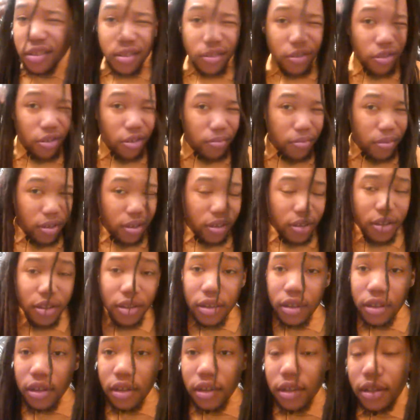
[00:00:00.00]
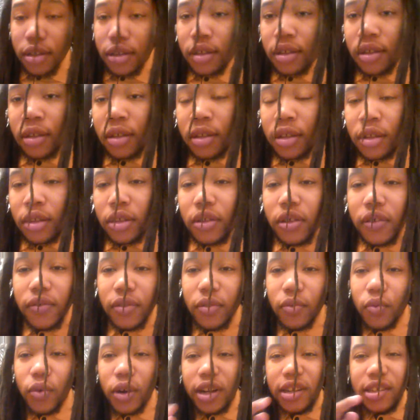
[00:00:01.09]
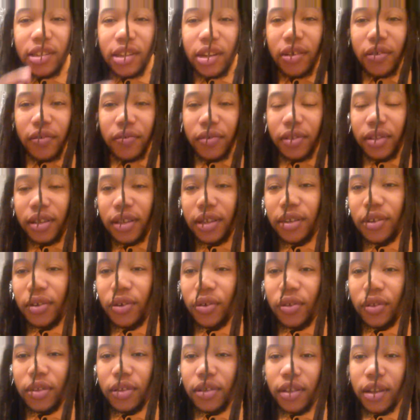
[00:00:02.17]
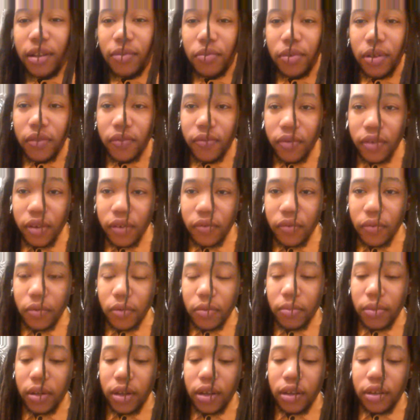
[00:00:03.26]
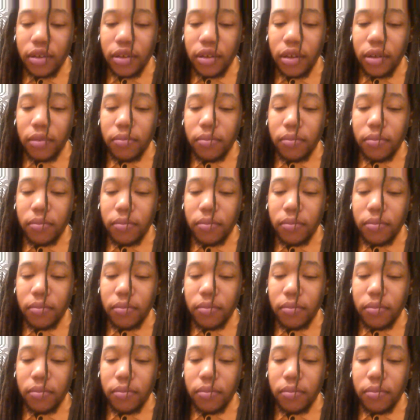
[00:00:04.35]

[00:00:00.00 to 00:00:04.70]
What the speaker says: A little bit. You have to watch out for lint all the time. You have freeform locks.